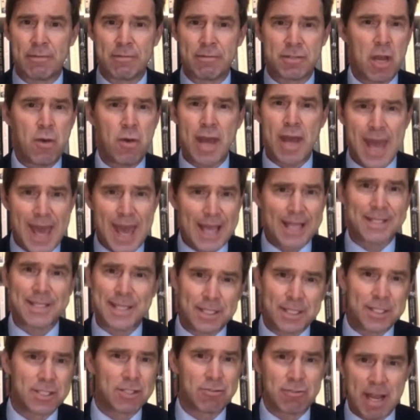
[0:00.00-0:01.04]
There is no
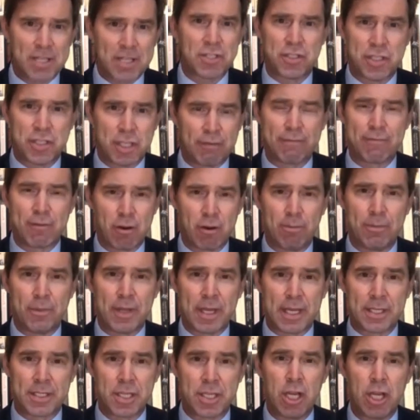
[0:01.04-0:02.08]
exit strategy from
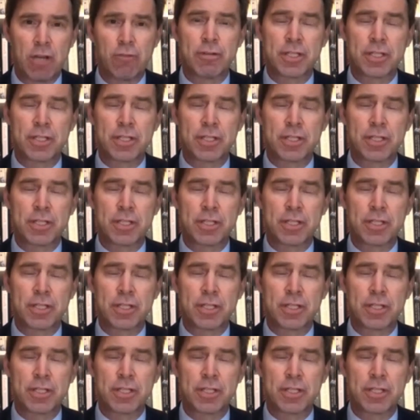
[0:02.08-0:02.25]
this.